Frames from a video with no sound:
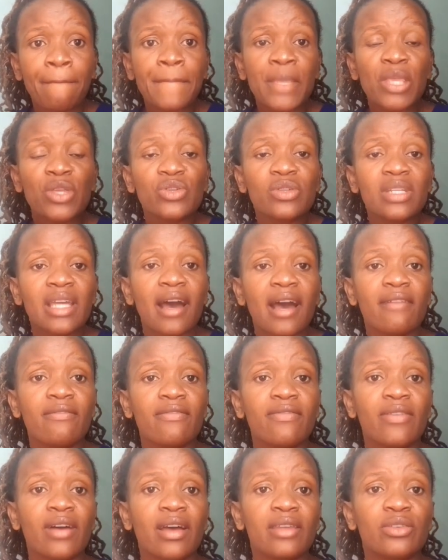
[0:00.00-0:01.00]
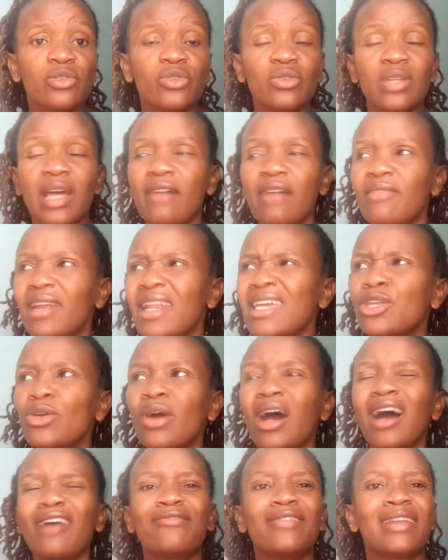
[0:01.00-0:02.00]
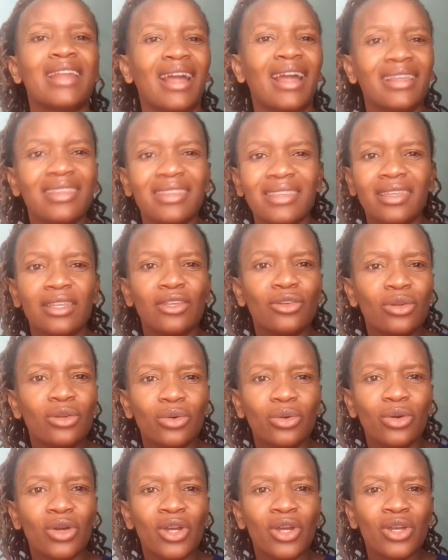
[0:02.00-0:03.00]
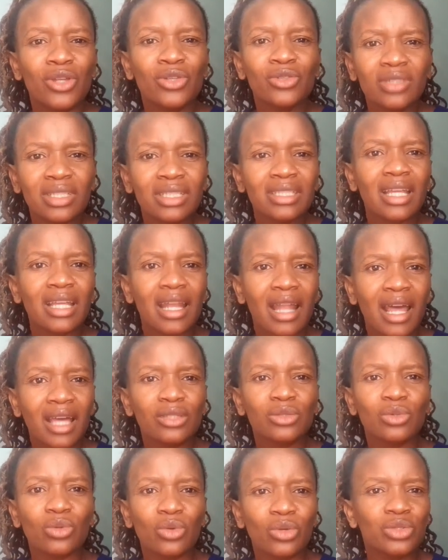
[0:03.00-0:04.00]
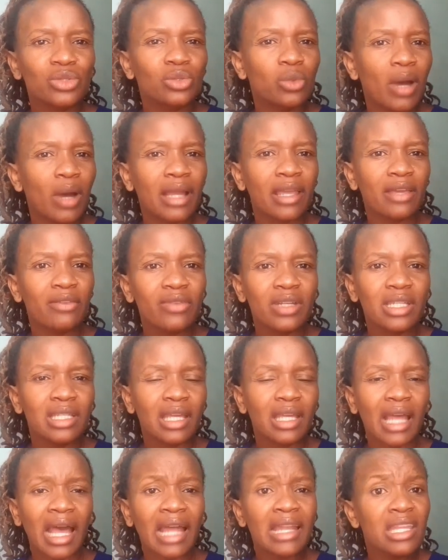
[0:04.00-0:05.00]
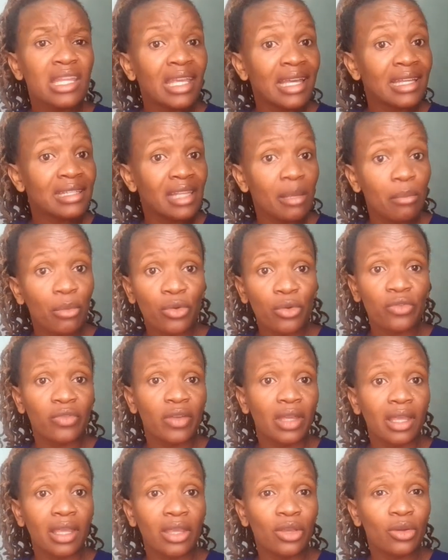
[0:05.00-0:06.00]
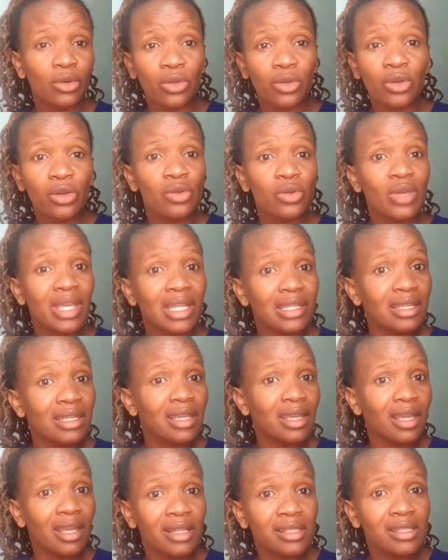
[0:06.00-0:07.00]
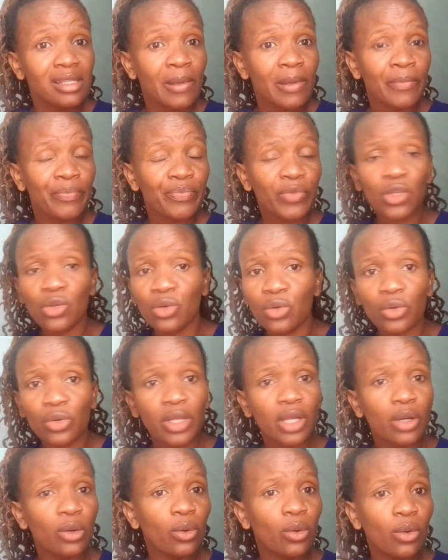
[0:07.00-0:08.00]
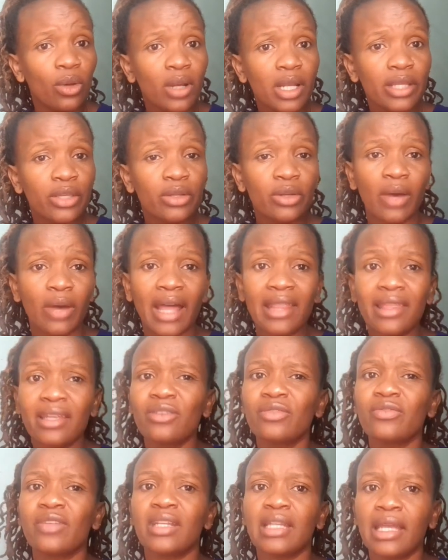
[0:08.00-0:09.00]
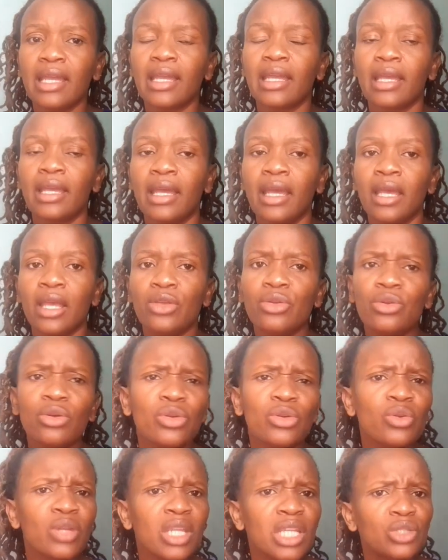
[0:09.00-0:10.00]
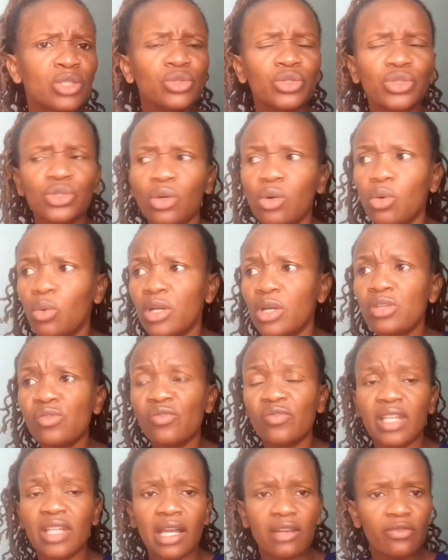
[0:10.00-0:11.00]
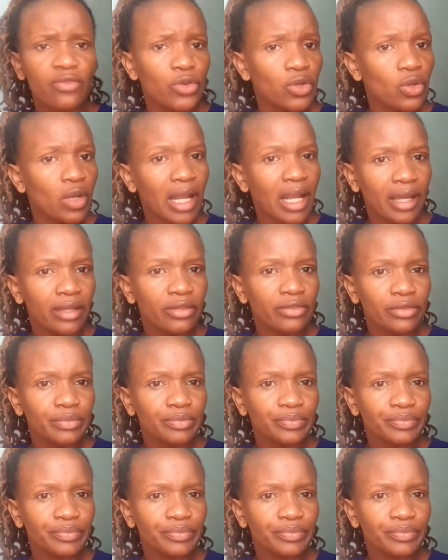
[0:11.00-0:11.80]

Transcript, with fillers: you don't have you don't have you have nothing you know you're just a nurse who goes to work every day and years are moving you, you know you're getting kids you're growing old you know at the end of the day you know you need to show what you've done for your life